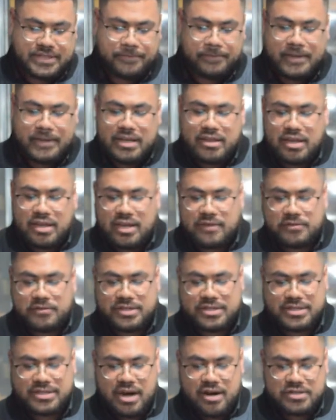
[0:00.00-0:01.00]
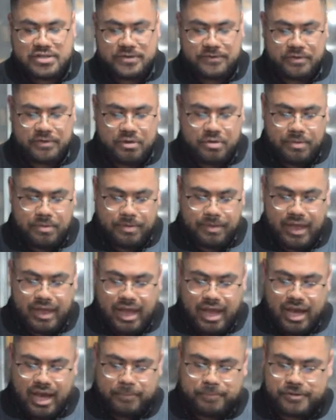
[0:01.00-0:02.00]
Flee the evil desires of youth
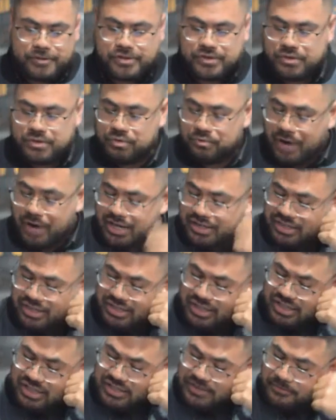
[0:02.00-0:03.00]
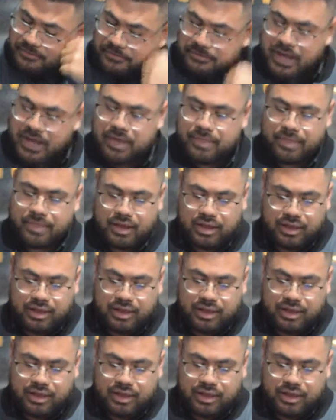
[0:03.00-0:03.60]
and pursue righteousness, faith,